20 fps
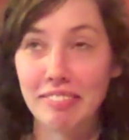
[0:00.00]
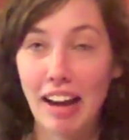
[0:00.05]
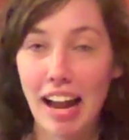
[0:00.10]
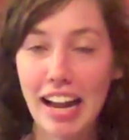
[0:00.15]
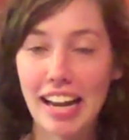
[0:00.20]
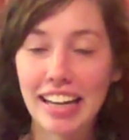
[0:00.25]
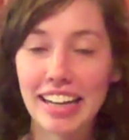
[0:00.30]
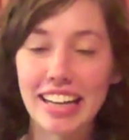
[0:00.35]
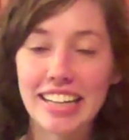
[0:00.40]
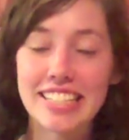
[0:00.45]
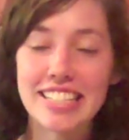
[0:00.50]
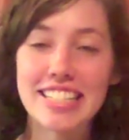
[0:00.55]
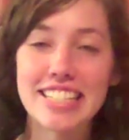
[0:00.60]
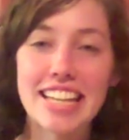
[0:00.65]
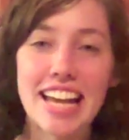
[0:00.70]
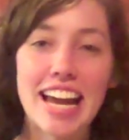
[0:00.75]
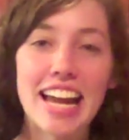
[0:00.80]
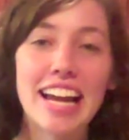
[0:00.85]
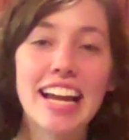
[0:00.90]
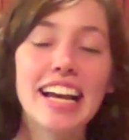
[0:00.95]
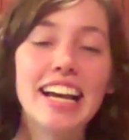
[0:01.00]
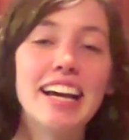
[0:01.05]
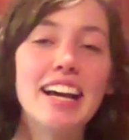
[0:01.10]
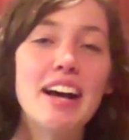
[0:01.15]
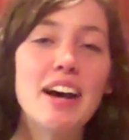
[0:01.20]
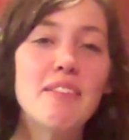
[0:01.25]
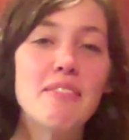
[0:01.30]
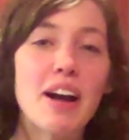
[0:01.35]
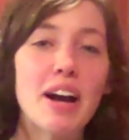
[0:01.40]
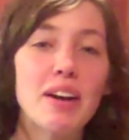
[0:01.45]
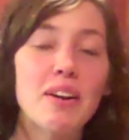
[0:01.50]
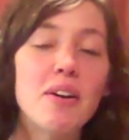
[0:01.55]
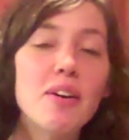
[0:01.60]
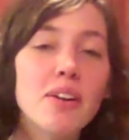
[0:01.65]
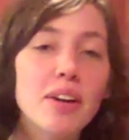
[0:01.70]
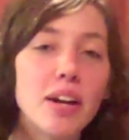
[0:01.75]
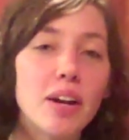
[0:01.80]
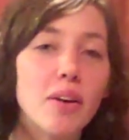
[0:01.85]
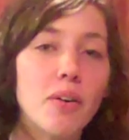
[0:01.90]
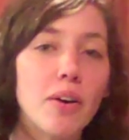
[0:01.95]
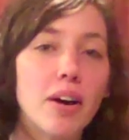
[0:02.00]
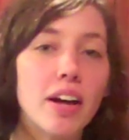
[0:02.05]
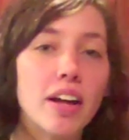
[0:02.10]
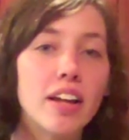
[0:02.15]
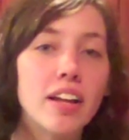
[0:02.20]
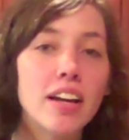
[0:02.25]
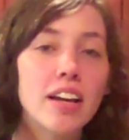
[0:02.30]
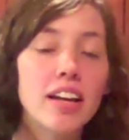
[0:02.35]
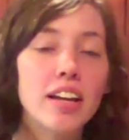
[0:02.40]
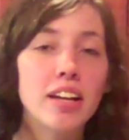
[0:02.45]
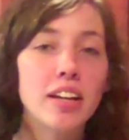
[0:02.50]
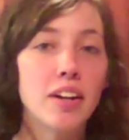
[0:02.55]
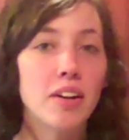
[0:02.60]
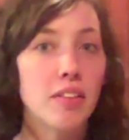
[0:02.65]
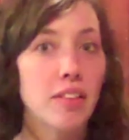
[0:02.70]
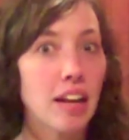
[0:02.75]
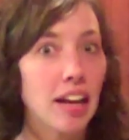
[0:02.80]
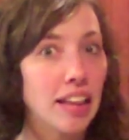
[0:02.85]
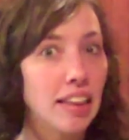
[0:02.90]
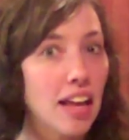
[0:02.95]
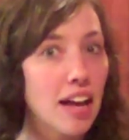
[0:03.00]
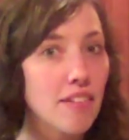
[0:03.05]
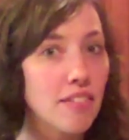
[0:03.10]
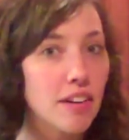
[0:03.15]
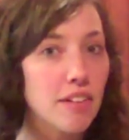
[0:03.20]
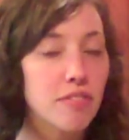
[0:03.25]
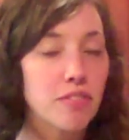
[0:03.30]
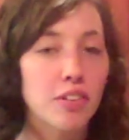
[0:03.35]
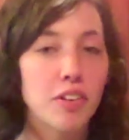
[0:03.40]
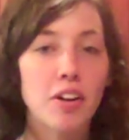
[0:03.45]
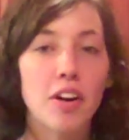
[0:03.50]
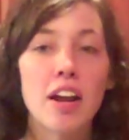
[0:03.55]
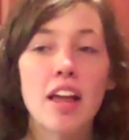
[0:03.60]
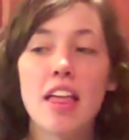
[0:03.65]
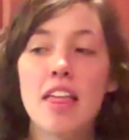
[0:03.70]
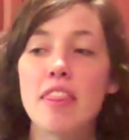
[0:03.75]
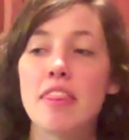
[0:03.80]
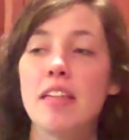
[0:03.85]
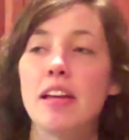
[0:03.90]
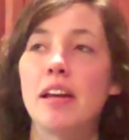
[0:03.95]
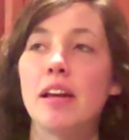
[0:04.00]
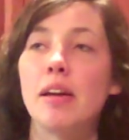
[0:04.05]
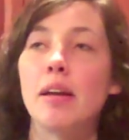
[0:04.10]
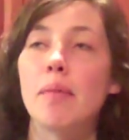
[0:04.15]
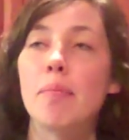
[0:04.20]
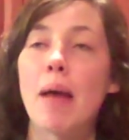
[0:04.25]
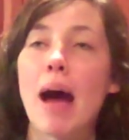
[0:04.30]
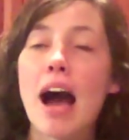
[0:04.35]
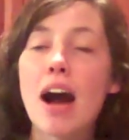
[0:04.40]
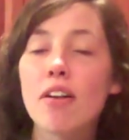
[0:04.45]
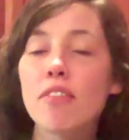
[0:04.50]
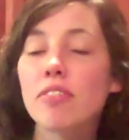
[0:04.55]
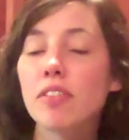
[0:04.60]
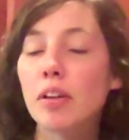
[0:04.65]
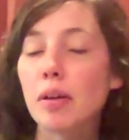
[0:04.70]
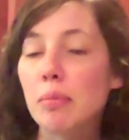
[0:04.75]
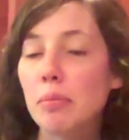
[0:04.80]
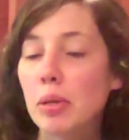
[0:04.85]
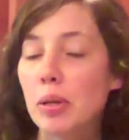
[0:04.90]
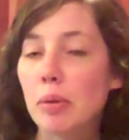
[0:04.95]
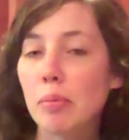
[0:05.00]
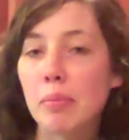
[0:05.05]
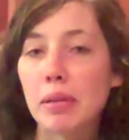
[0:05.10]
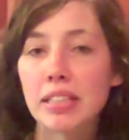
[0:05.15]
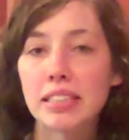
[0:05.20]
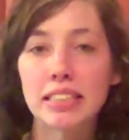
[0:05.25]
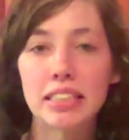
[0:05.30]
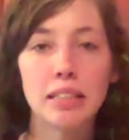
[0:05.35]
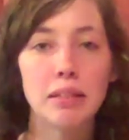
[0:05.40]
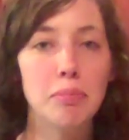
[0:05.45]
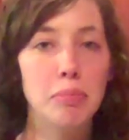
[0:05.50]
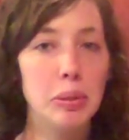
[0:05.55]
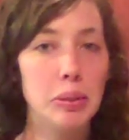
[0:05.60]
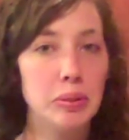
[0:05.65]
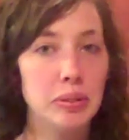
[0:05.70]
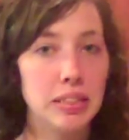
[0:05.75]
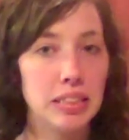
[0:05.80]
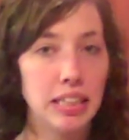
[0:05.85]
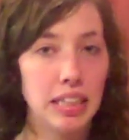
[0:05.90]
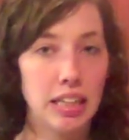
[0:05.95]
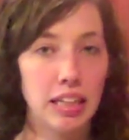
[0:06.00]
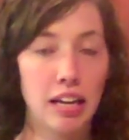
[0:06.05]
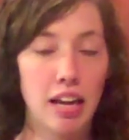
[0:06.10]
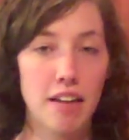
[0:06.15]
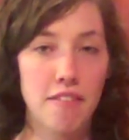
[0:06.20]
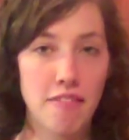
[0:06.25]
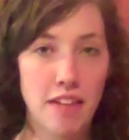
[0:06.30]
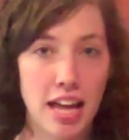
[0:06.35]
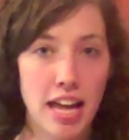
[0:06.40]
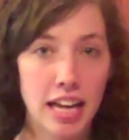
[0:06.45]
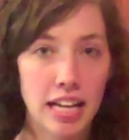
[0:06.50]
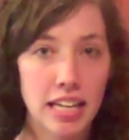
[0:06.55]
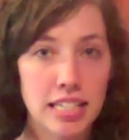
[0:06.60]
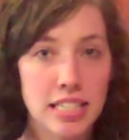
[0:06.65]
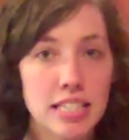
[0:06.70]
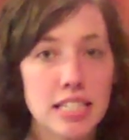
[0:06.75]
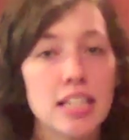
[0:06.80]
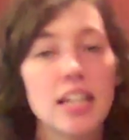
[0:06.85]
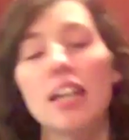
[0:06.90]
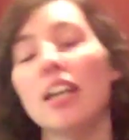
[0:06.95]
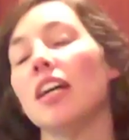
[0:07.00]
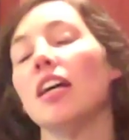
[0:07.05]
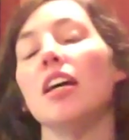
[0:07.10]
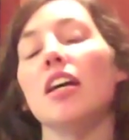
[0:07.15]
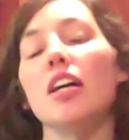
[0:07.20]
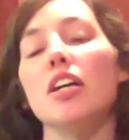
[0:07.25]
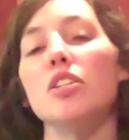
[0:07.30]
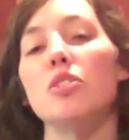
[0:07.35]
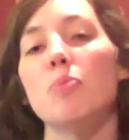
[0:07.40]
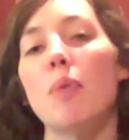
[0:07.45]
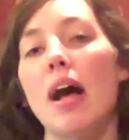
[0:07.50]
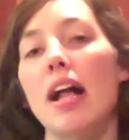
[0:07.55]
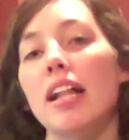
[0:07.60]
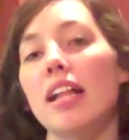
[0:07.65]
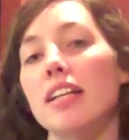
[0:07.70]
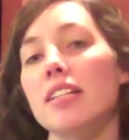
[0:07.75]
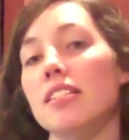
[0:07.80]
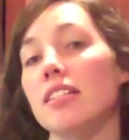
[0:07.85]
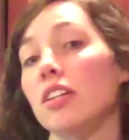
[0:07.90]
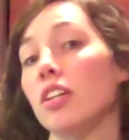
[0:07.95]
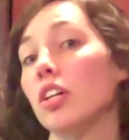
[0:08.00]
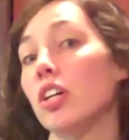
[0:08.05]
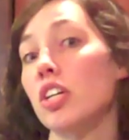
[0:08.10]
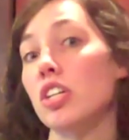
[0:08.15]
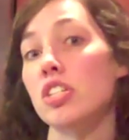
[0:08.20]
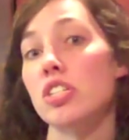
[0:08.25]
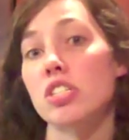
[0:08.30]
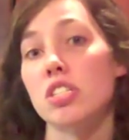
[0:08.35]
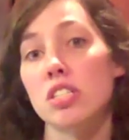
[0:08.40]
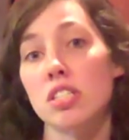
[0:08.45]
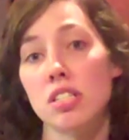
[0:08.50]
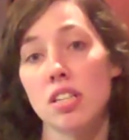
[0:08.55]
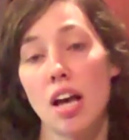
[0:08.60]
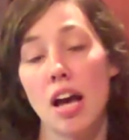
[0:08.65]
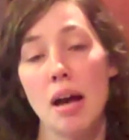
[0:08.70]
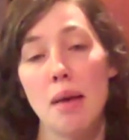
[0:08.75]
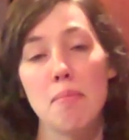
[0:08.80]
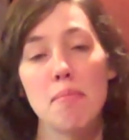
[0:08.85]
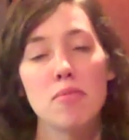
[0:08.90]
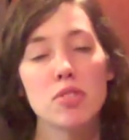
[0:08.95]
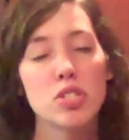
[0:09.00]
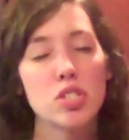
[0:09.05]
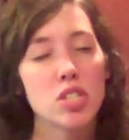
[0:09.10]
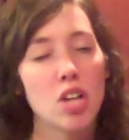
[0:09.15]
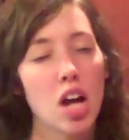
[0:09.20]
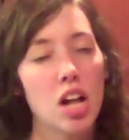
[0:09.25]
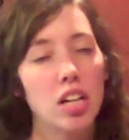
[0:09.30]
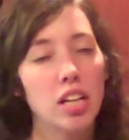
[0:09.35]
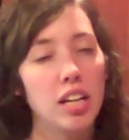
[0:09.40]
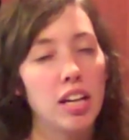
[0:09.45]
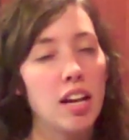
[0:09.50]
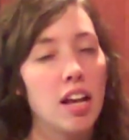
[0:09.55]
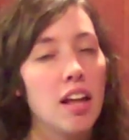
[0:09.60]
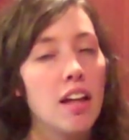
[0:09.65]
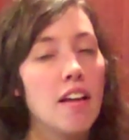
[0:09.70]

I should say, about coconut oil, you know that I love it for the powerful immune boosting effects, as well as the good solid